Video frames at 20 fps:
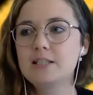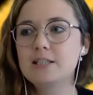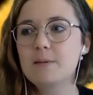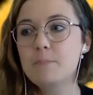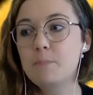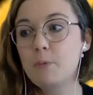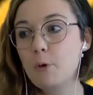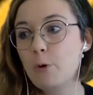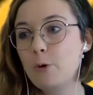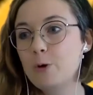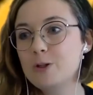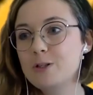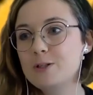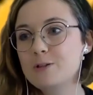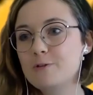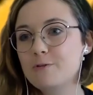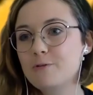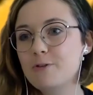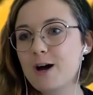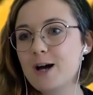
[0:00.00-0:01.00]
important
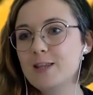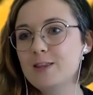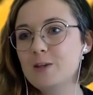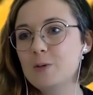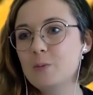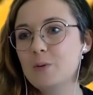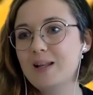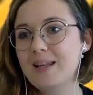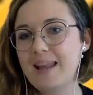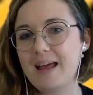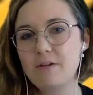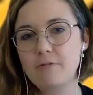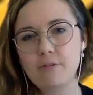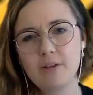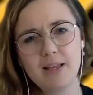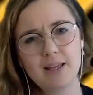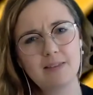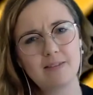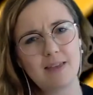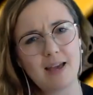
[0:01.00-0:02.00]
to find that we're
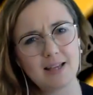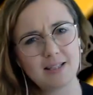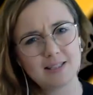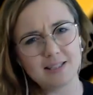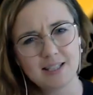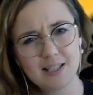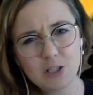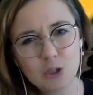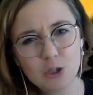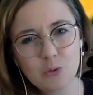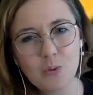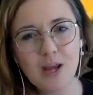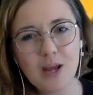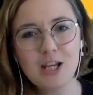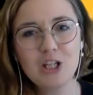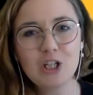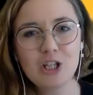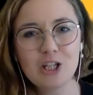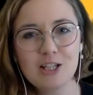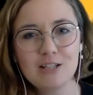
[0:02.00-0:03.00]
laughing at their
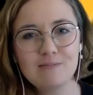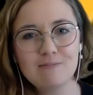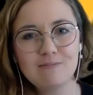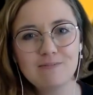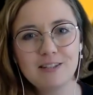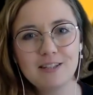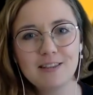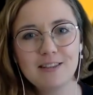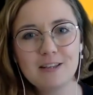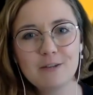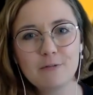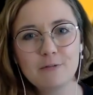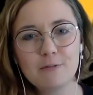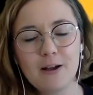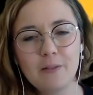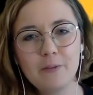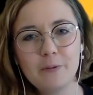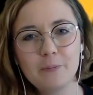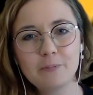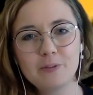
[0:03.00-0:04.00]
situation that they
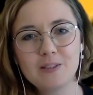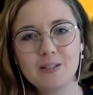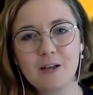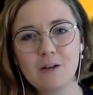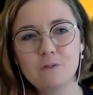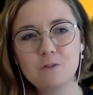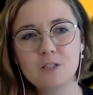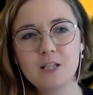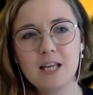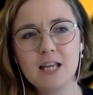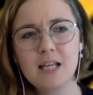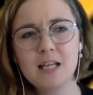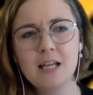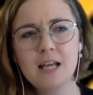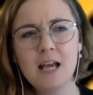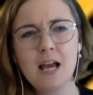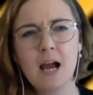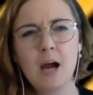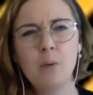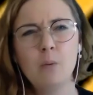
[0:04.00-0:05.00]
found themselves in,
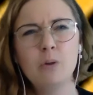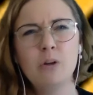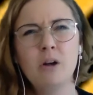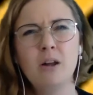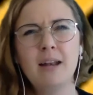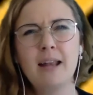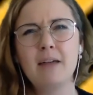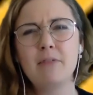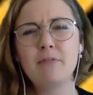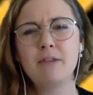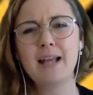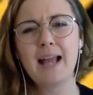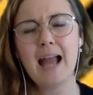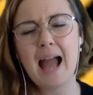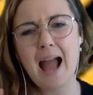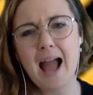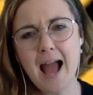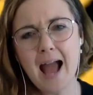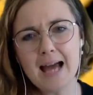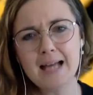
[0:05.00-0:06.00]
and we're not laughing
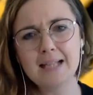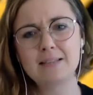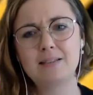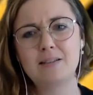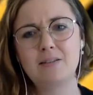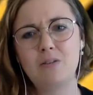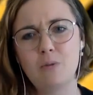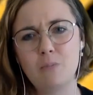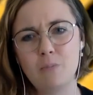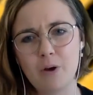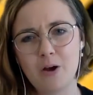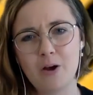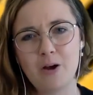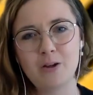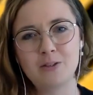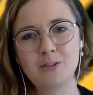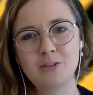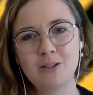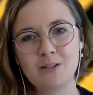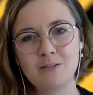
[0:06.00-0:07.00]
at the
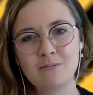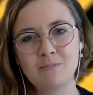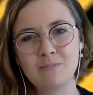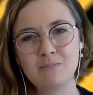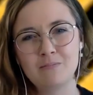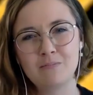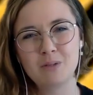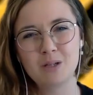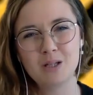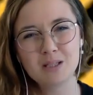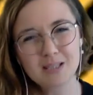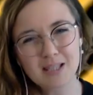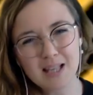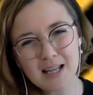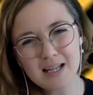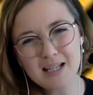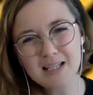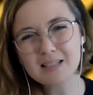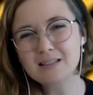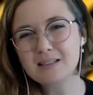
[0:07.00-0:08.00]
person, because
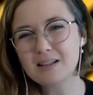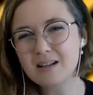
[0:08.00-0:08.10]
then it